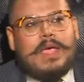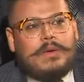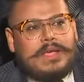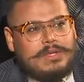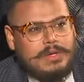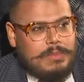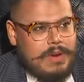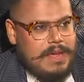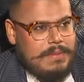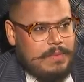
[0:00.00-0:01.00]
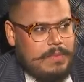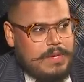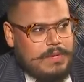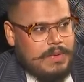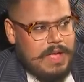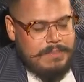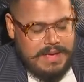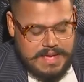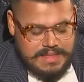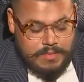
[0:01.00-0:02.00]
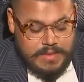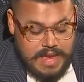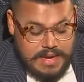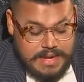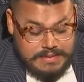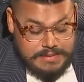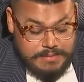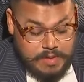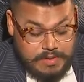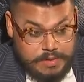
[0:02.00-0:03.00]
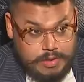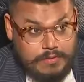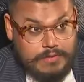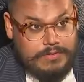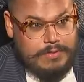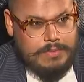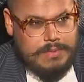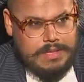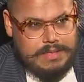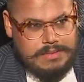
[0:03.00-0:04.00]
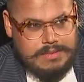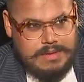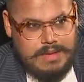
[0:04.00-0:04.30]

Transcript: we are going to a break, but when we do come back, I think we can get somebody on the show for a few minutes.